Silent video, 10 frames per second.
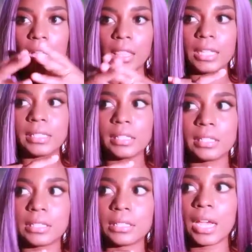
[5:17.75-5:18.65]
This
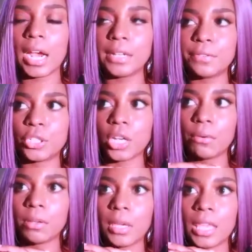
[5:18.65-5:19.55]
is kind of
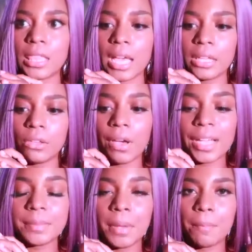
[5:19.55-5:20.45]
showing me that you
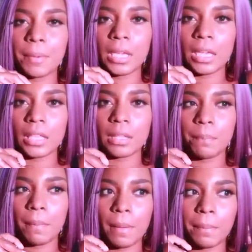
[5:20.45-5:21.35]
guys might be in a,
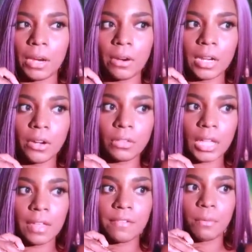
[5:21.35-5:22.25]
a period in your
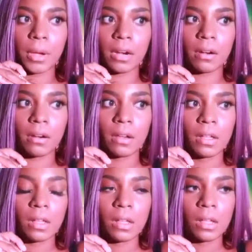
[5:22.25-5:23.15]
life where
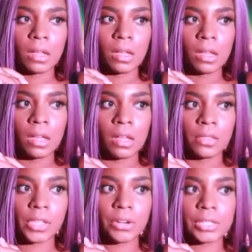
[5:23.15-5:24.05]

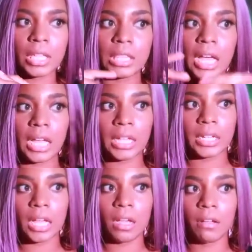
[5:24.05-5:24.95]
there's a lot
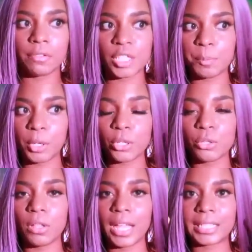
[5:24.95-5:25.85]
of
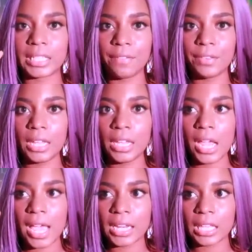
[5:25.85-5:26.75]
spiritual
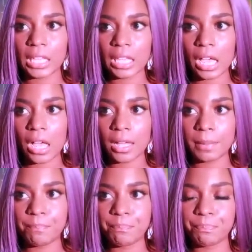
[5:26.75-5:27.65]
activity and
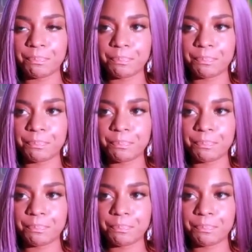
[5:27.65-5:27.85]
um,